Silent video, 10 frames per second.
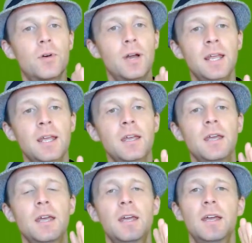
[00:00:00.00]

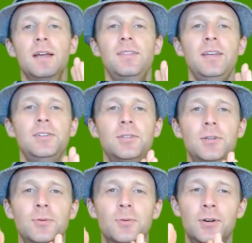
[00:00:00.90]
Bring these
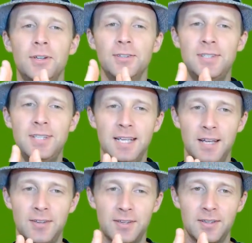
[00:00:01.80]
two worlds
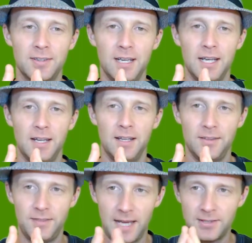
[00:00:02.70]
together.
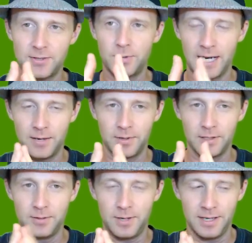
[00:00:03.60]
That's what I
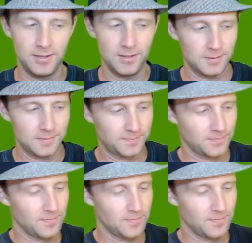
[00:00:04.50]
really want to do.